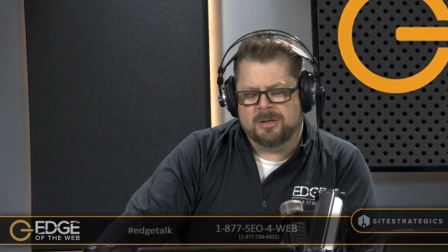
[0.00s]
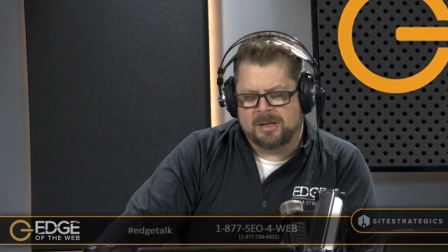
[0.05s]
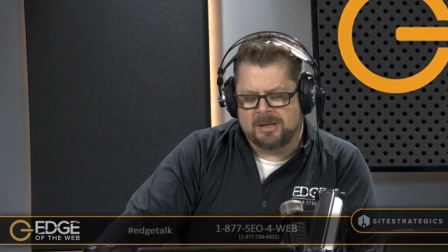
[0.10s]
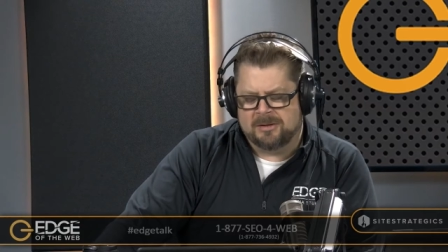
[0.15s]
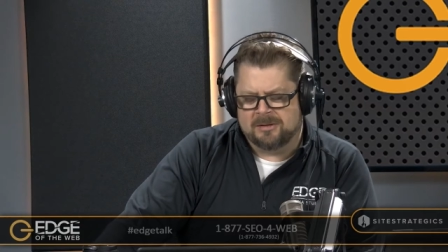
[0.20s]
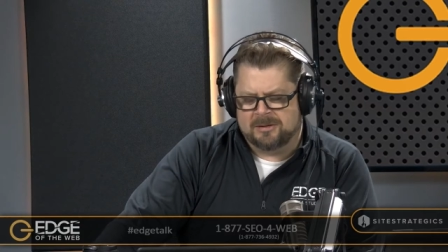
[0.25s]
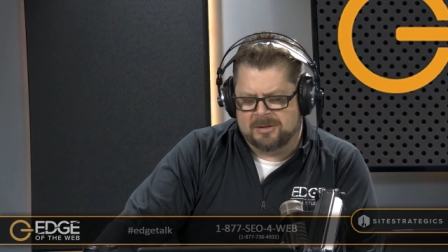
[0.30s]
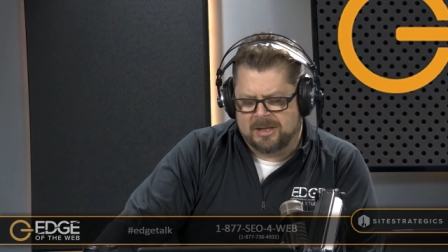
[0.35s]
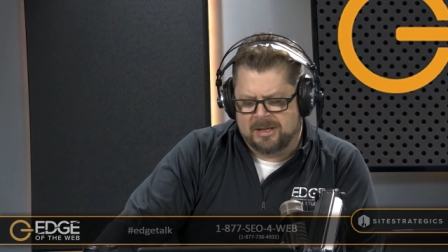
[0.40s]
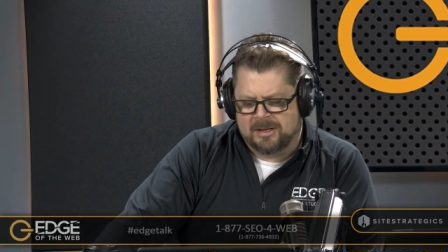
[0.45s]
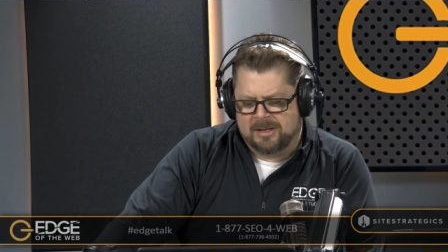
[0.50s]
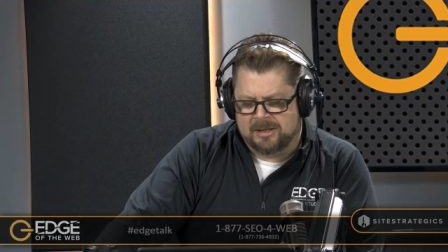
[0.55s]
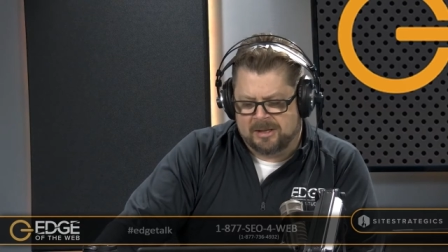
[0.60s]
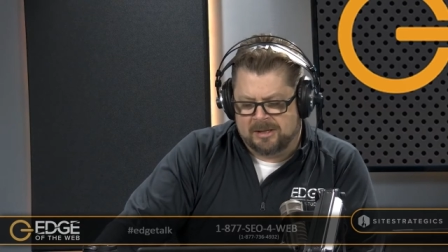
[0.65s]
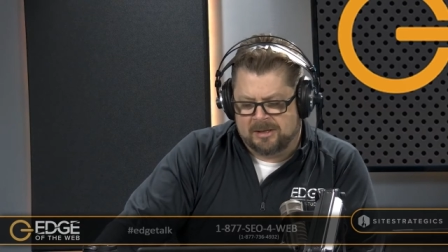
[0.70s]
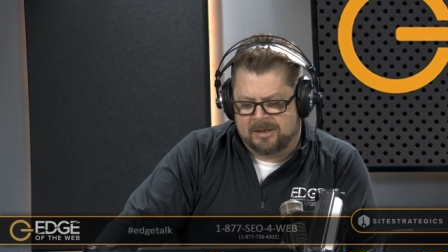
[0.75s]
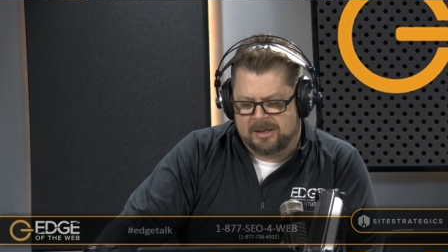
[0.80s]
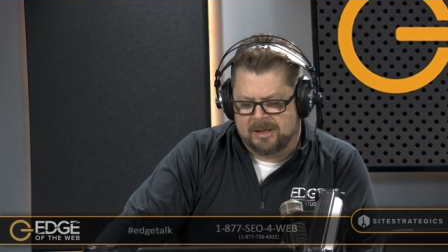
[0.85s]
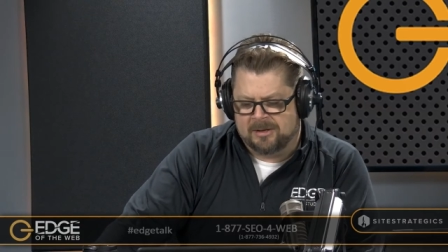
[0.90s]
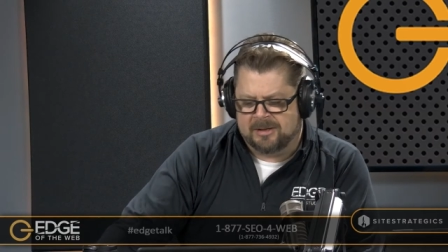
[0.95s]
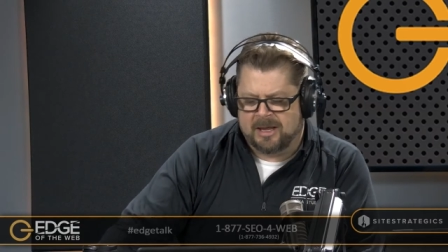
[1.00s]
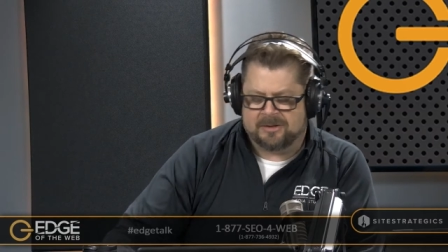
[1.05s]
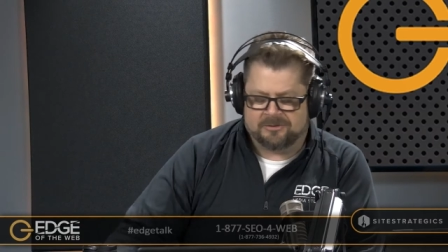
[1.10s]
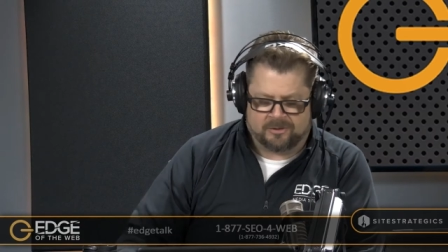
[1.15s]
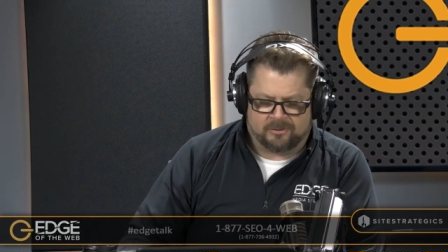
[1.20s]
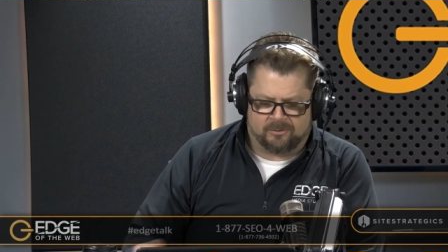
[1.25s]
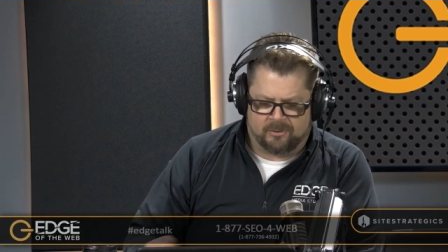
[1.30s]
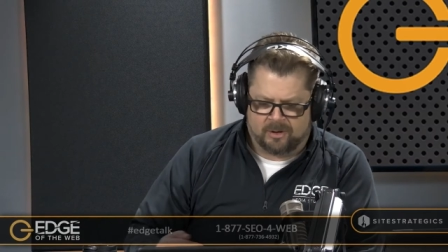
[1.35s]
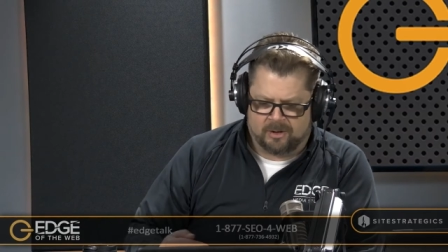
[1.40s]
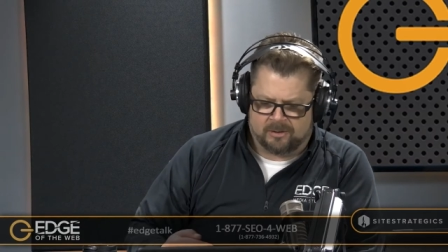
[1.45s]
the and, and that's
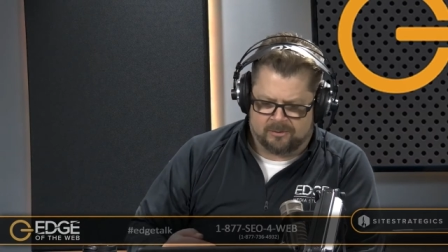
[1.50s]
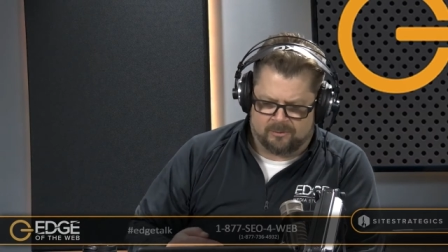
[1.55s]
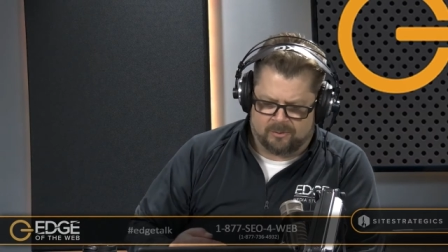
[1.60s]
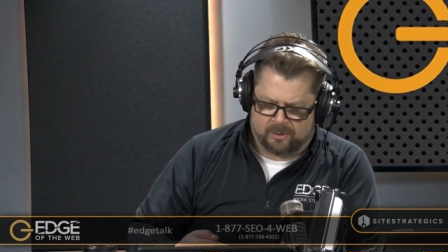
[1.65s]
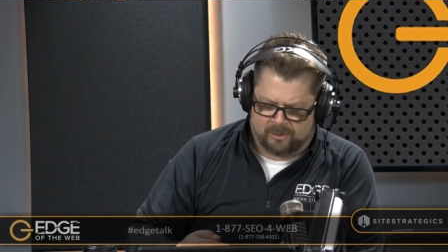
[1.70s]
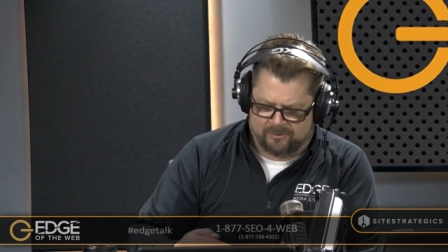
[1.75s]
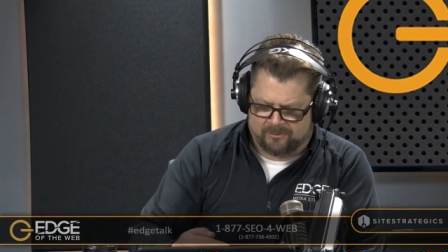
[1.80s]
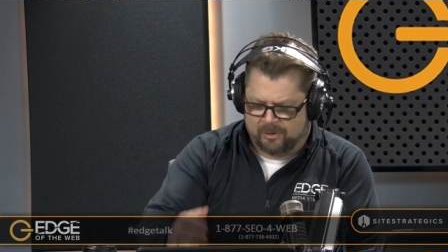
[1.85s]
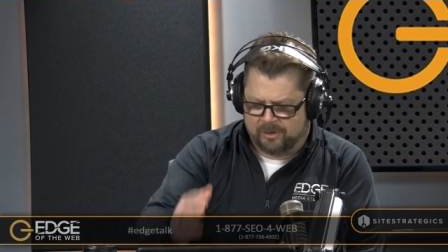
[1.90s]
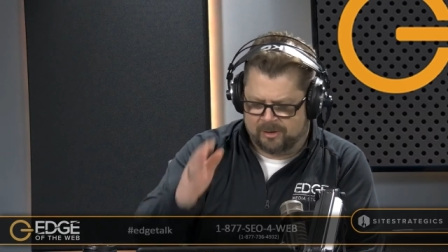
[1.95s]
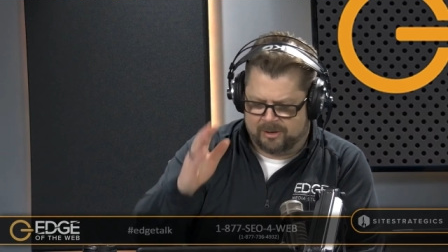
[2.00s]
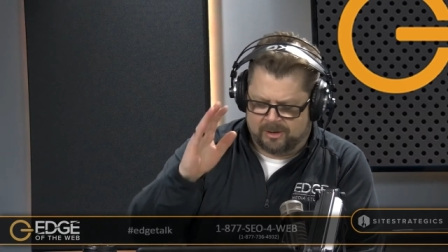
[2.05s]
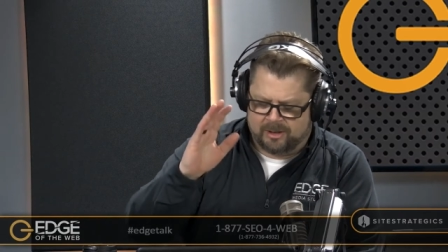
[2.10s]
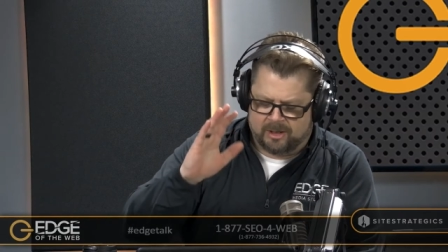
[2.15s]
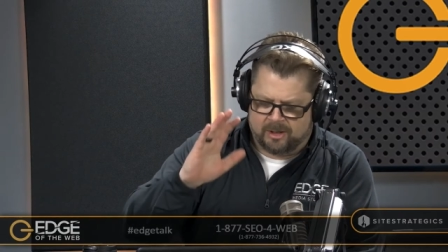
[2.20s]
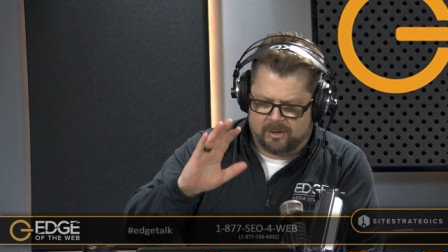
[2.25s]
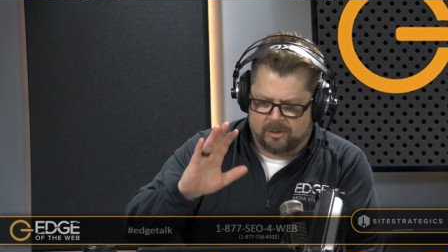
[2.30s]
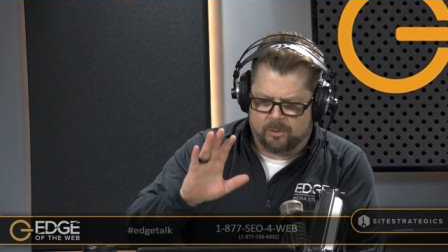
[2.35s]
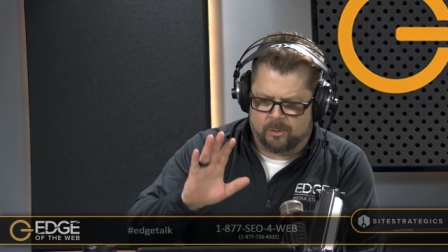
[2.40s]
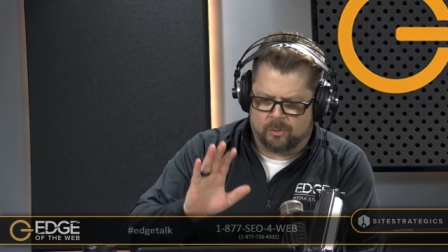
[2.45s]
a, a very uh,